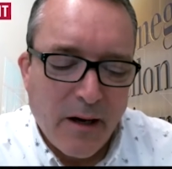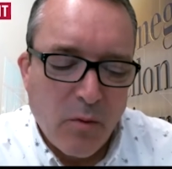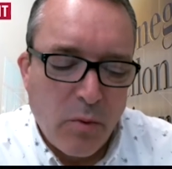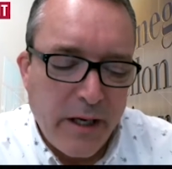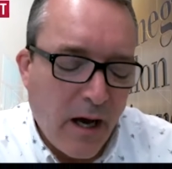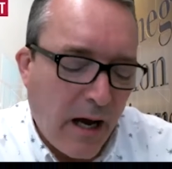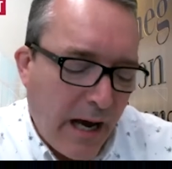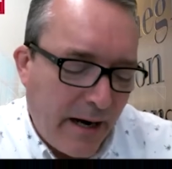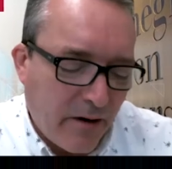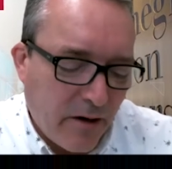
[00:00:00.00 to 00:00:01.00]
We
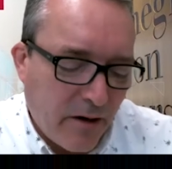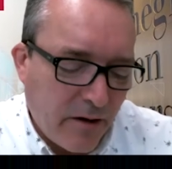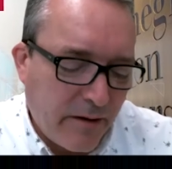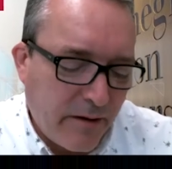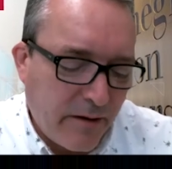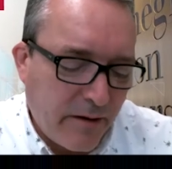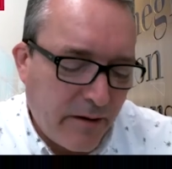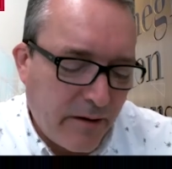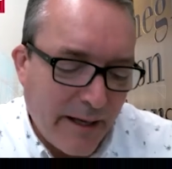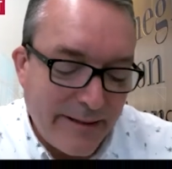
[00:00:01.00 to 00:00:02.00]
hired
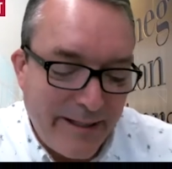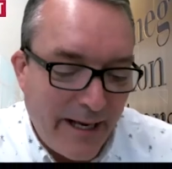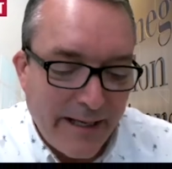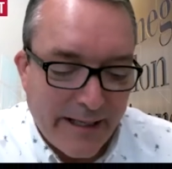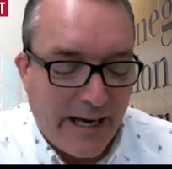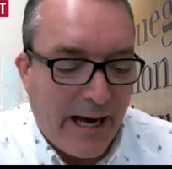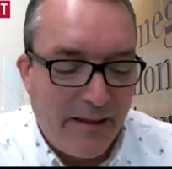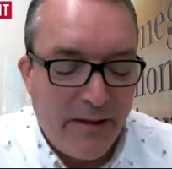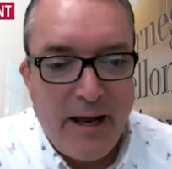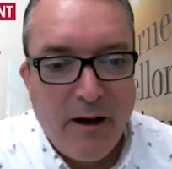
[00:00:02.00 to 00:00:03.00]
a data guy
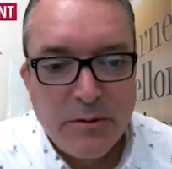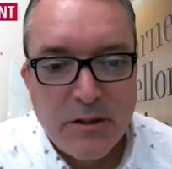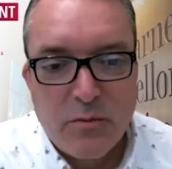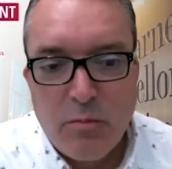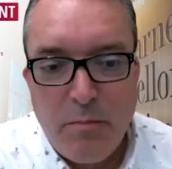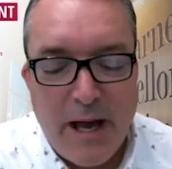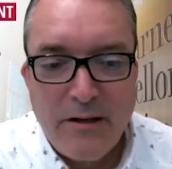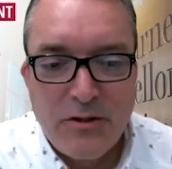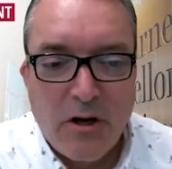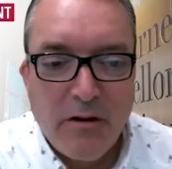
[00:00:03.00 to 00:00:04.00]
that helps us
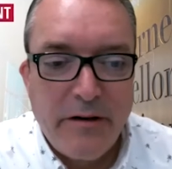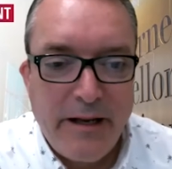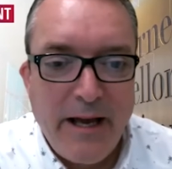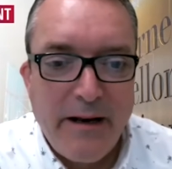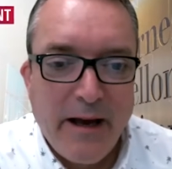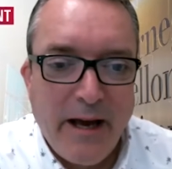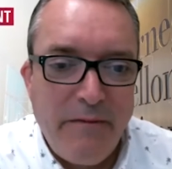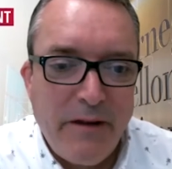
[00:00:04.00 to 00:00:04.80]
manage all our data. And then